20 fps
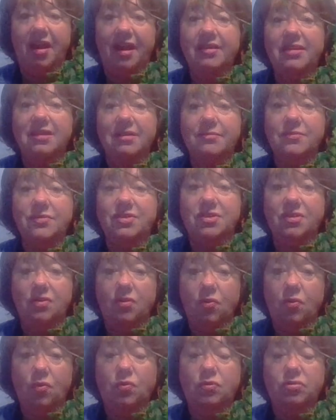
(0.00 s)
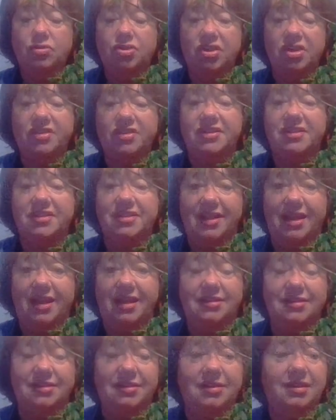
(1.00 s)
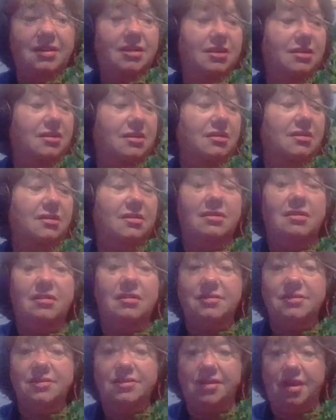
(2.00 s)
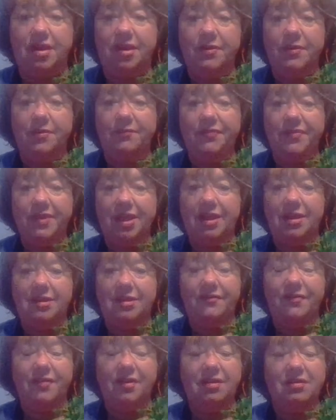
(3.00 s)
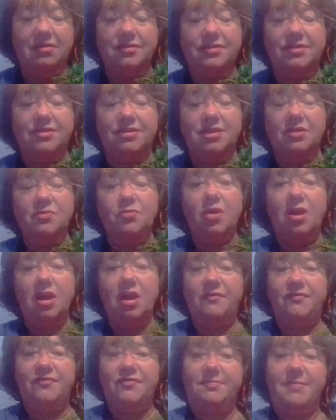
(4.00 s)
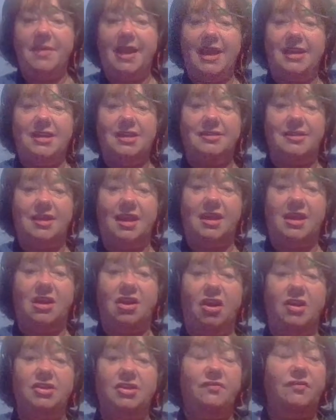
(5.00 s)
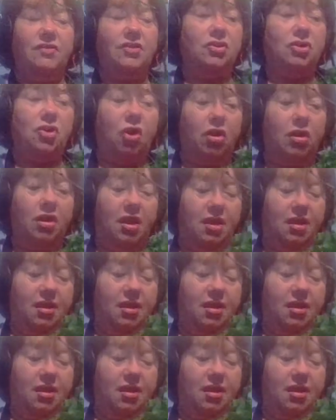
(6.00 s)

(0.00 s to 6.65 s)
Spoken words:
them to all just sit so in a vase. So what I've made is a kind of collar